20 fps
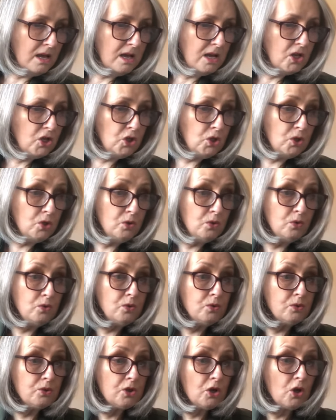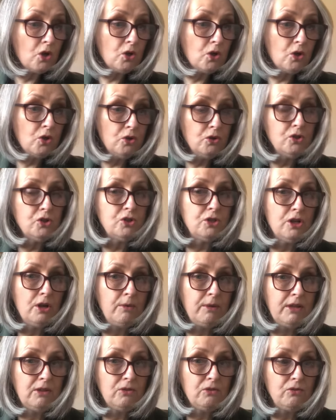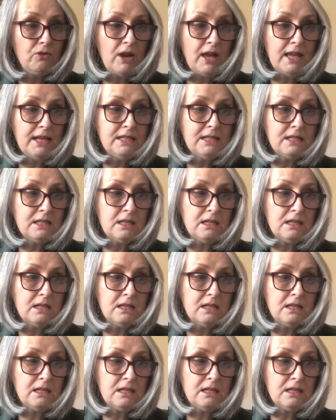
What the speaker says: Use good sewing thread,